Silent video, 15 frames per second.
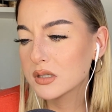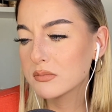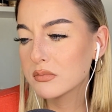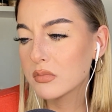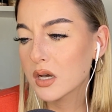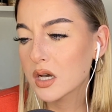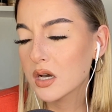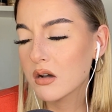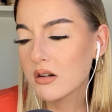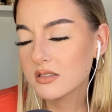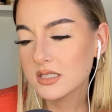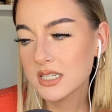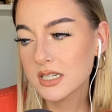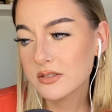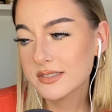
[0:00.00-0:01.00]
But
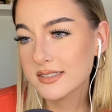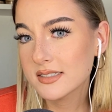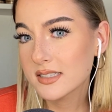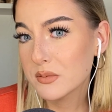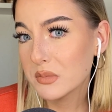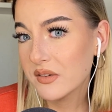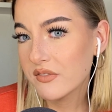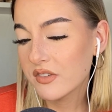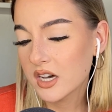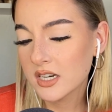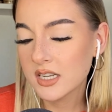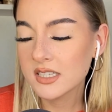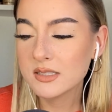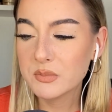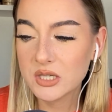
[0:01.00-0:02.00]
haunted houses can be fun,
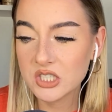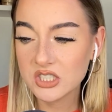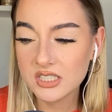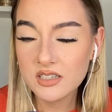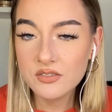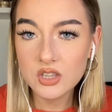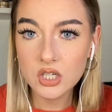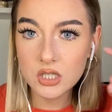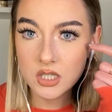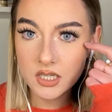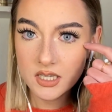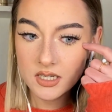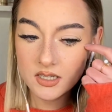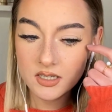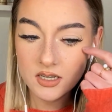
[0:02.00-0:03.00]
especially if they're
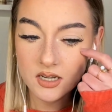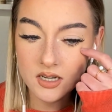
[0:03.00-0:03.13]
like